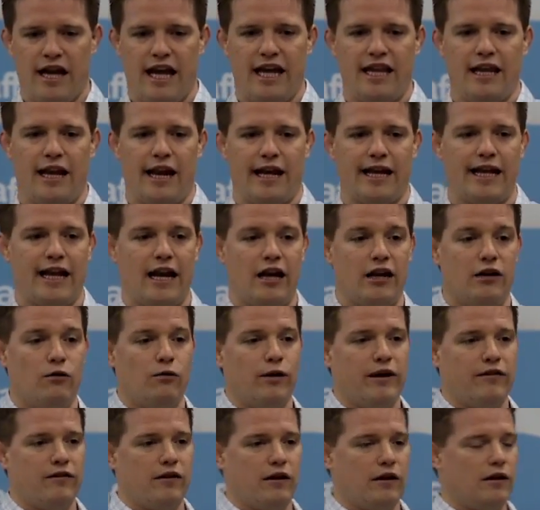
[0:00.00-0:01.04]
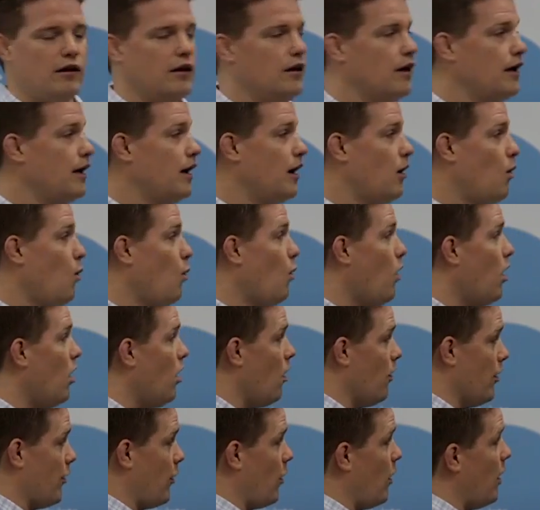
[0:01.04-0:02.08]
And then I get out, we have a
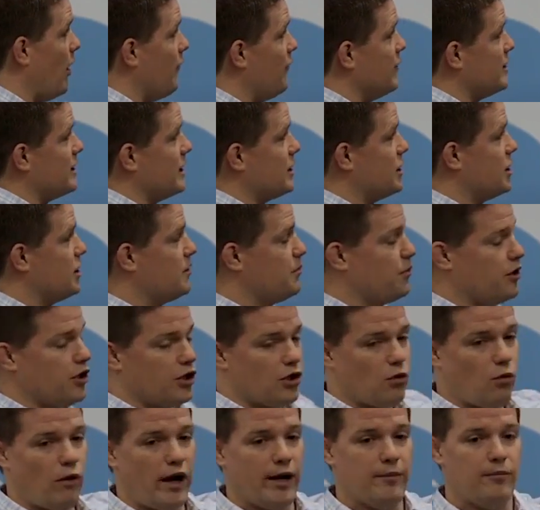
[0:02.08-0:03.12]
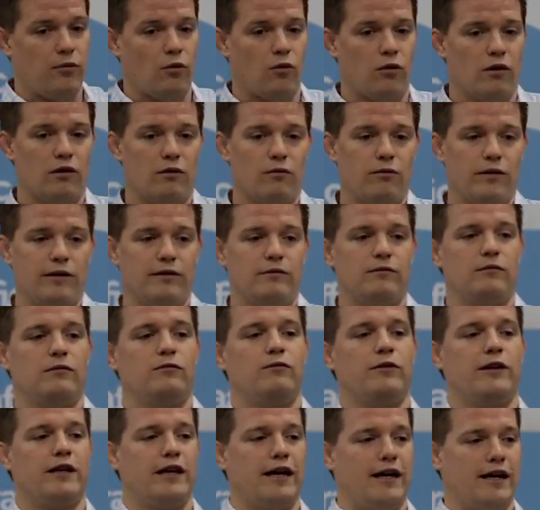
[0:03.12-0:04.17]
wall in our office. It's just pure whiteboard. We
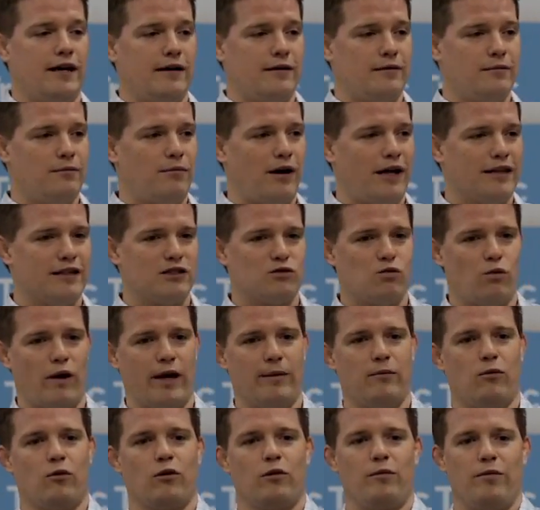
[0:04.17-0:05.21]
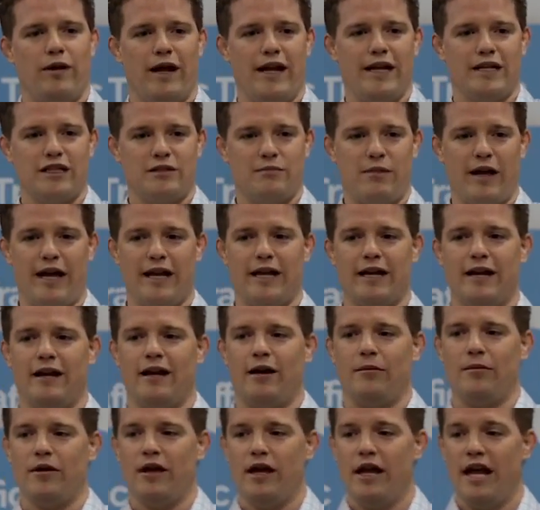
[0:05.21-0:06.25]
bought this whiteboard paint, just painted it
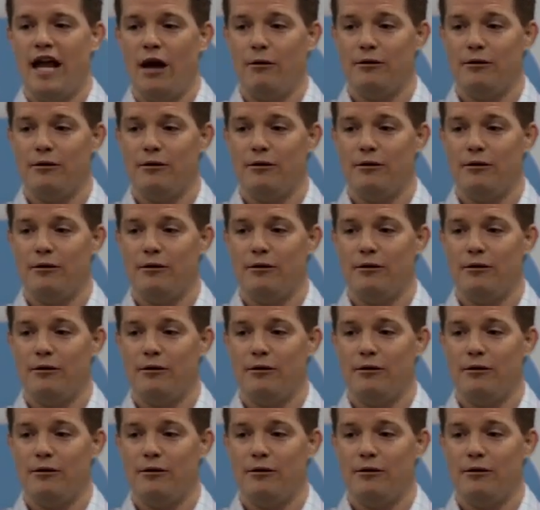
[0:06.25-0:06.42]
up.